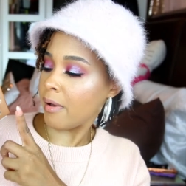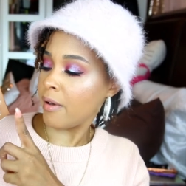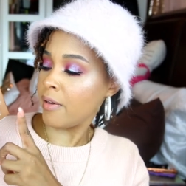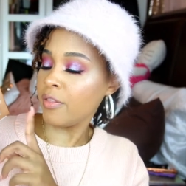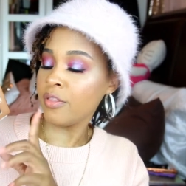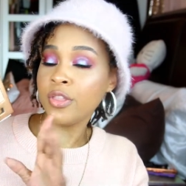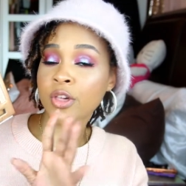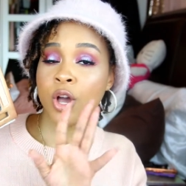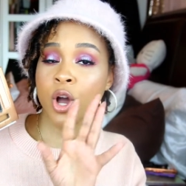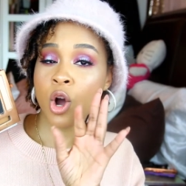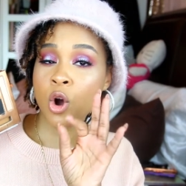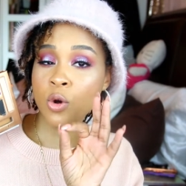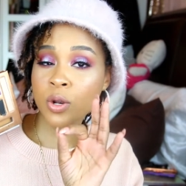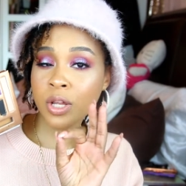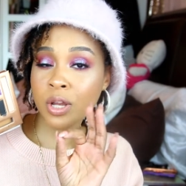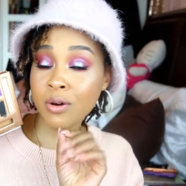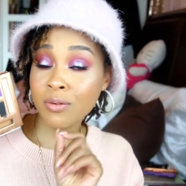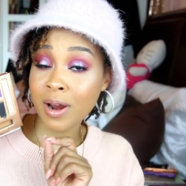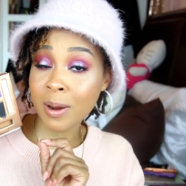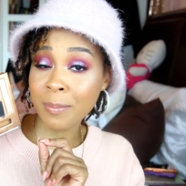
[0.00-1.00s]
The only
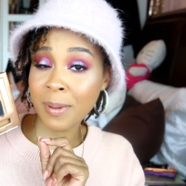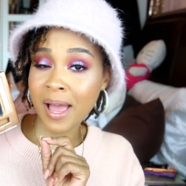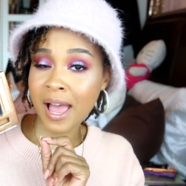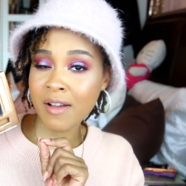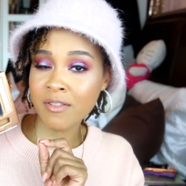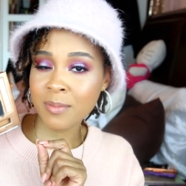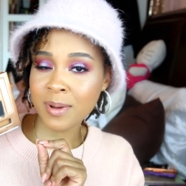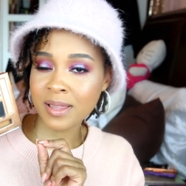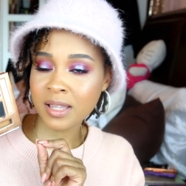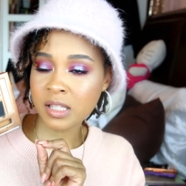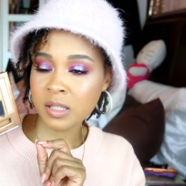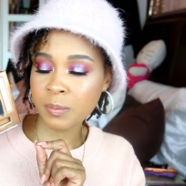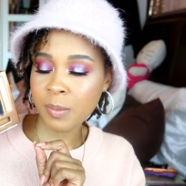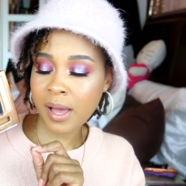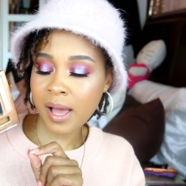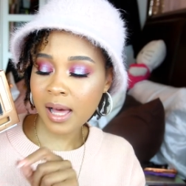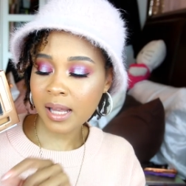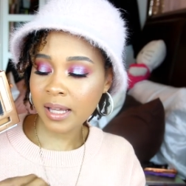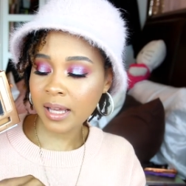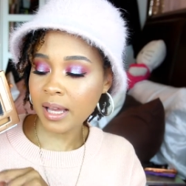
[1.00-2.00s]
gripe I have about this
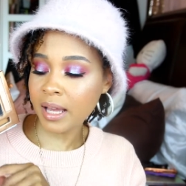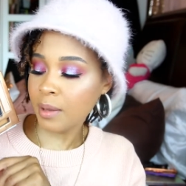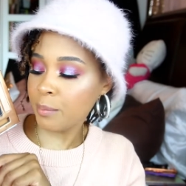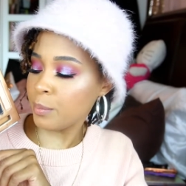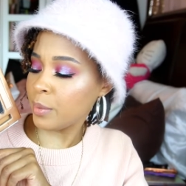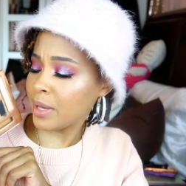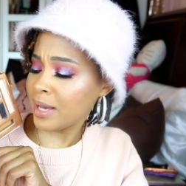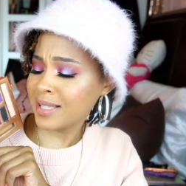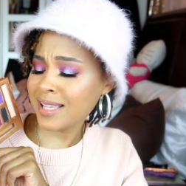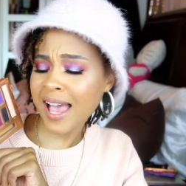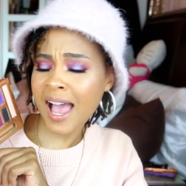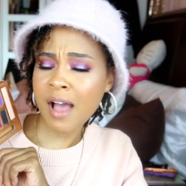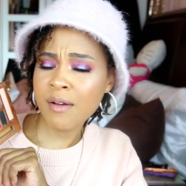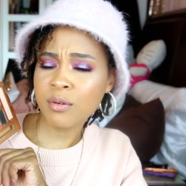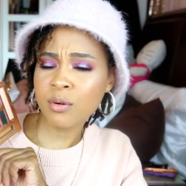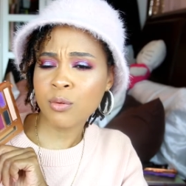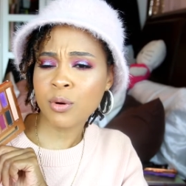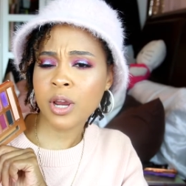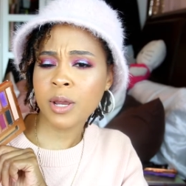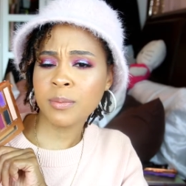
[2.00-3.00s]
palette, because I have a
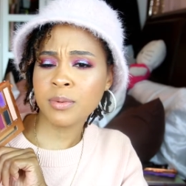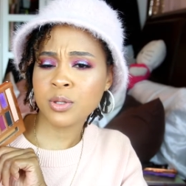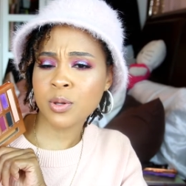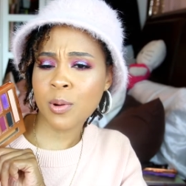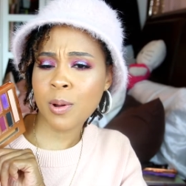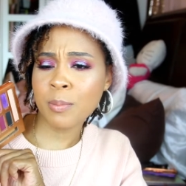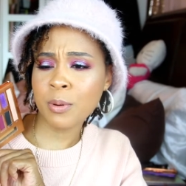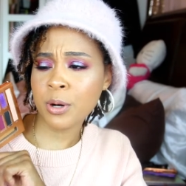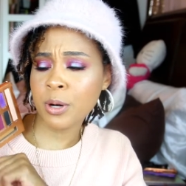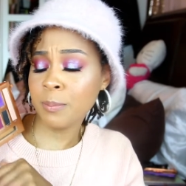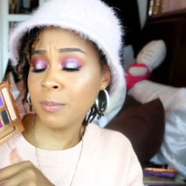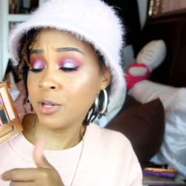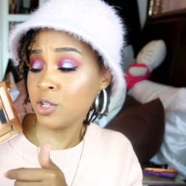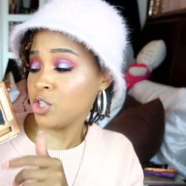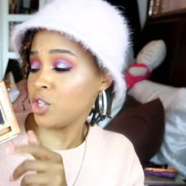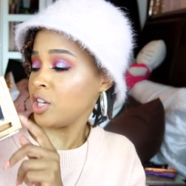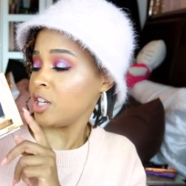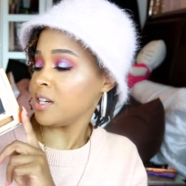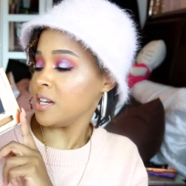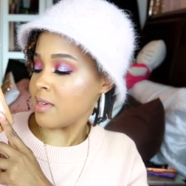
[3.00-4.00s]
gripe, so I'm going to
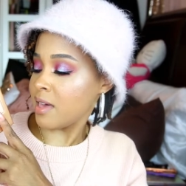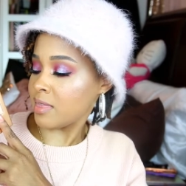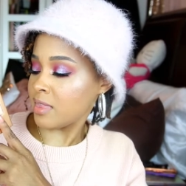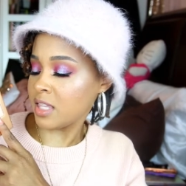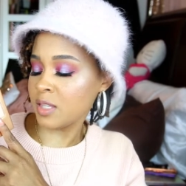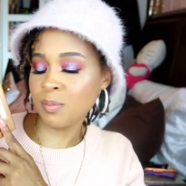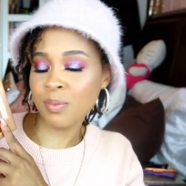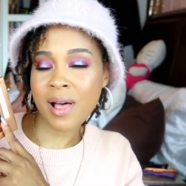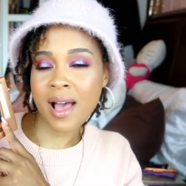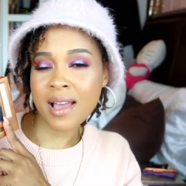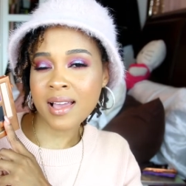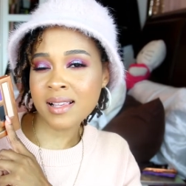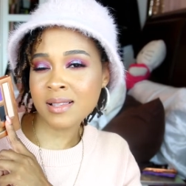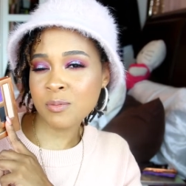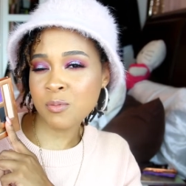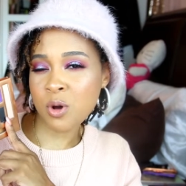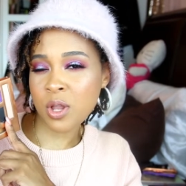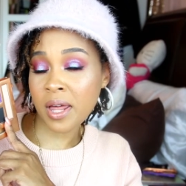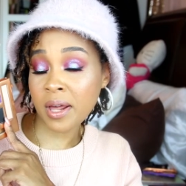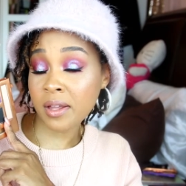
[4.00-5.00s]
mention it, that this black is
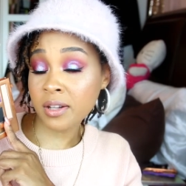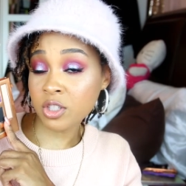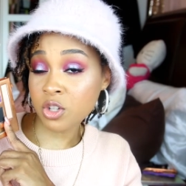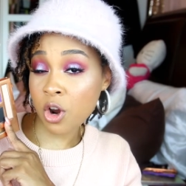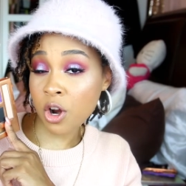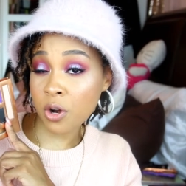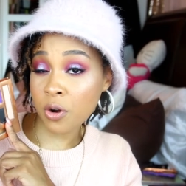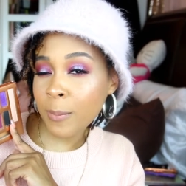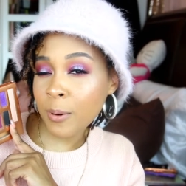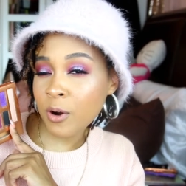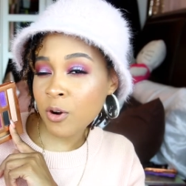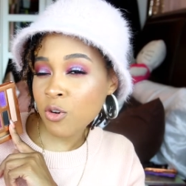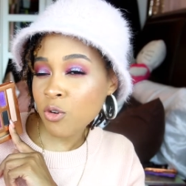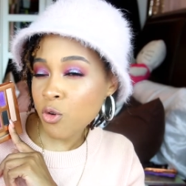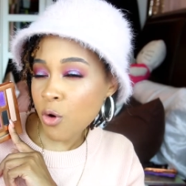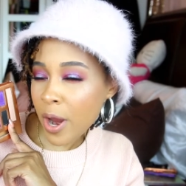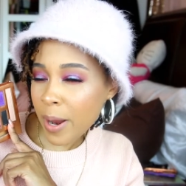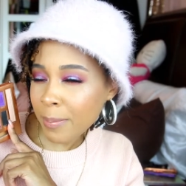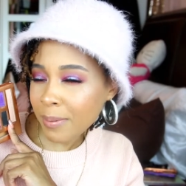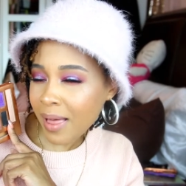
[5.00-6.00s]
more like a dark
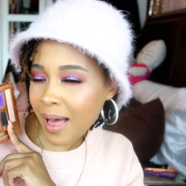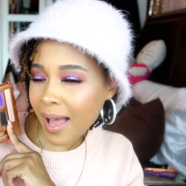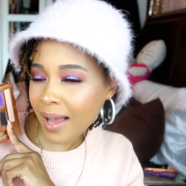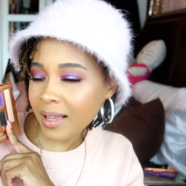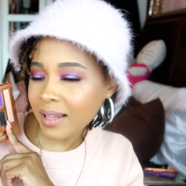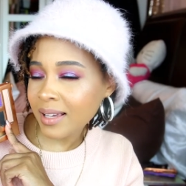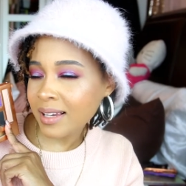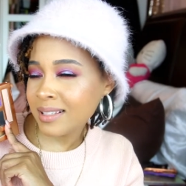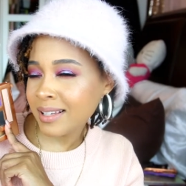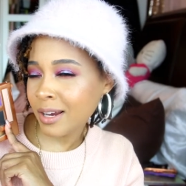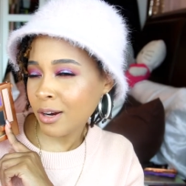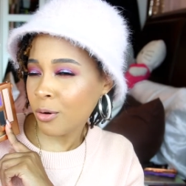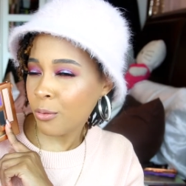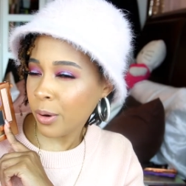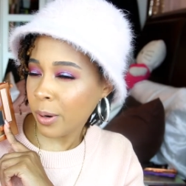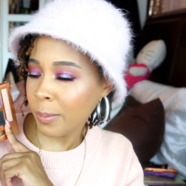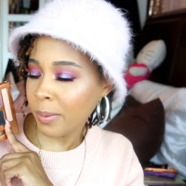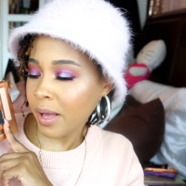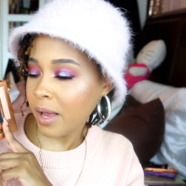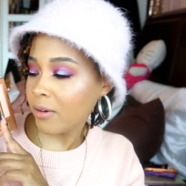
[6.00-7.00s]
gray black. Like, it's like a
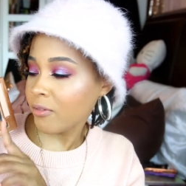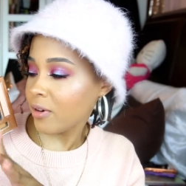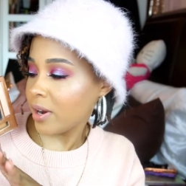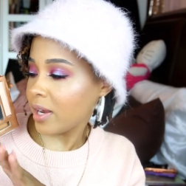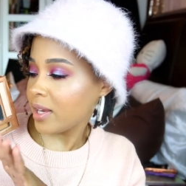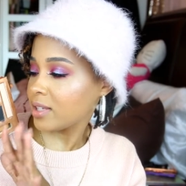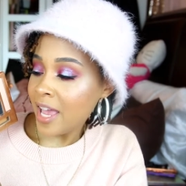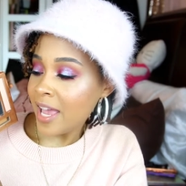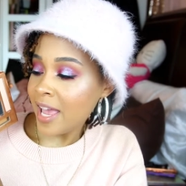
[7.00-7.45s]
gray black, right?